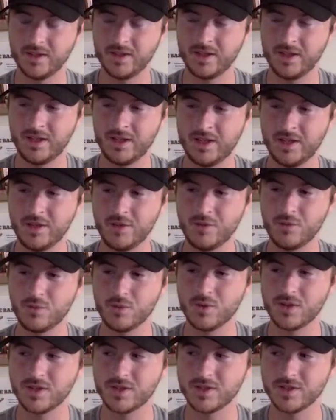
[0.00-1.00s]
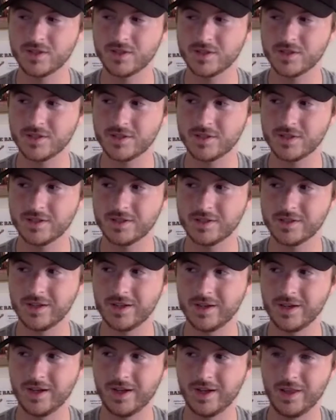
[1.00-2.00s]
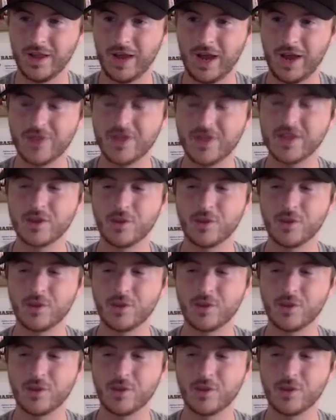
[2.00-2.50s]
he was, I think